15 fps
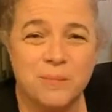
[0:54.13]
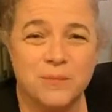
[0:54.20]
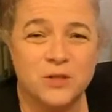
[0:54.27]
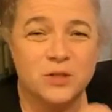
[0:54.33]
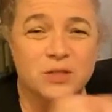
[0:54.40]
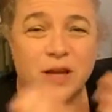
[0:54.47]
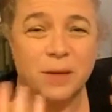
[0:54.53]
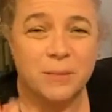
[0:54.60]

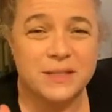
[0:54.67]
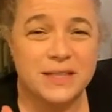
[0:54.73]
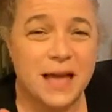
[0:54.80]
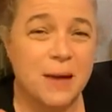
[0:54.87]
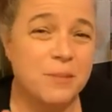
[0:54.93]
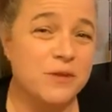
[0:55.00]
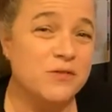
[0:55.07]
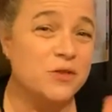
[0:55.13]
So Tom has a
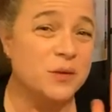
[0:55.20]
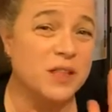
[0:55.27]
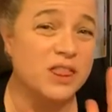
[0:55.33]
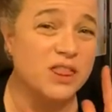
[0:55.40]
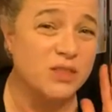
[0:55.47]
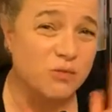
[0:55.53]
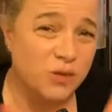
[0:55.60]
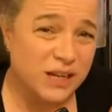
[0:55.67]
habit of doing
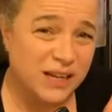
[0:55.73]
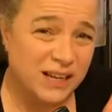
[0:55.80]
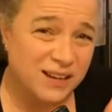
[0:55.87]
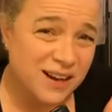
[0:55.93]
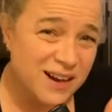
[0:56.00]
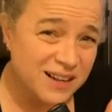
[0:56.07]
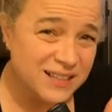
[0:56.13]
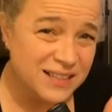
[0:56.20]
3
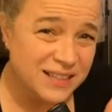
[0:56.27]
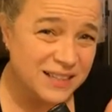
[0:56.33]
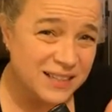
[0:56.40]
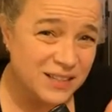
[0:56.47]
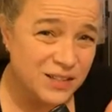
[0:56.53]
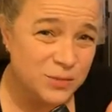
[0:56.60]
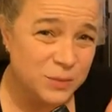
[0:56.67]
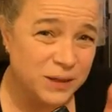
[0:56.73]

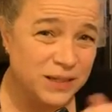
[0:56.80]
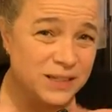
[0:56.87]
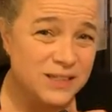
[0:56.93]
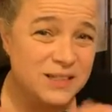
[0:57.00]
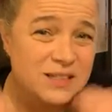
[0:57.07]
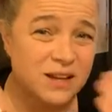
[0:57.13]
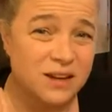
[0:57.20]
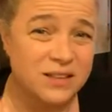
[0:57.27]
cocktails when he
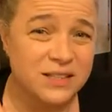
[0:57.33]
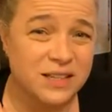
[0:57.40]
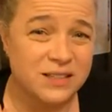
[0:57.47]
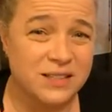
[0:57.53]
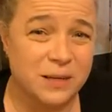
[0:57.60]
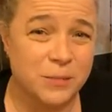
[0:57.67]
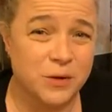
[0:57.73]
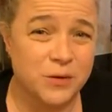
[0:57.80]
does
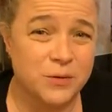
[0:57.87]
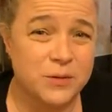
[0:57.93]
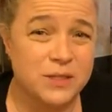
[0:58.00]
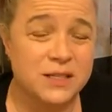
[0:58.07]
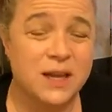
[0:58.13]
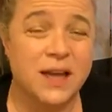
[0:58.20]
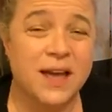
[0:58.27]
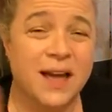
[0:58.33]
cocktail
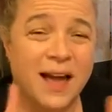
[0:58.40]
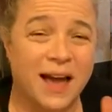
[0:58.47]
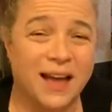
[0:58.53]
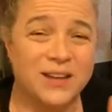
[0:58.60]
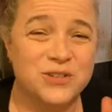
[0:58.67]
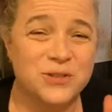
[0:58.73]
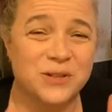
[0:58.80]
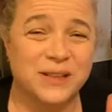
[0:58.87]
demos.
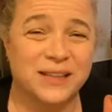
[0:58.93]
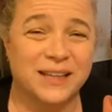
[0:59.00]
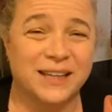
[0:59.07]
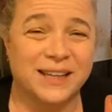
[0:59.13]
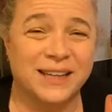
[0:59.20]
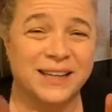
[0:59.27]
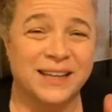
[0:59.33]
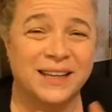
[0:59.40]
Hi,
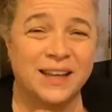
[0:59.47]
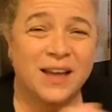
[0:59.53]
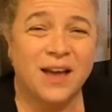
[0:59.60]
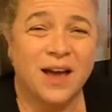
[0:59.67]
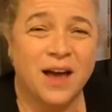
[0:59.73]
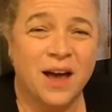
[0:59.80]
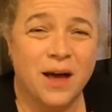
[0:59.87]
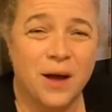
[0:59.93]
Julian.
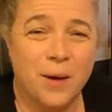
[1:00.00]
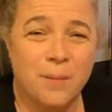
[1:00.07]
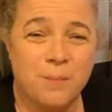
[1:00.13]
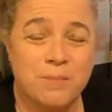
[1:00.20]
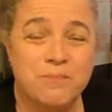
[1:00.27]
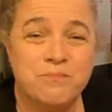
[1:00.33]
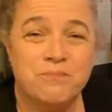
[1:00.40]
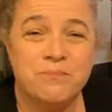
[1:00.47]

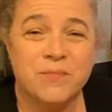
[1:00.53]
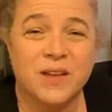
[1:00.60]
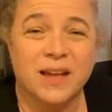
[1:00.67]
And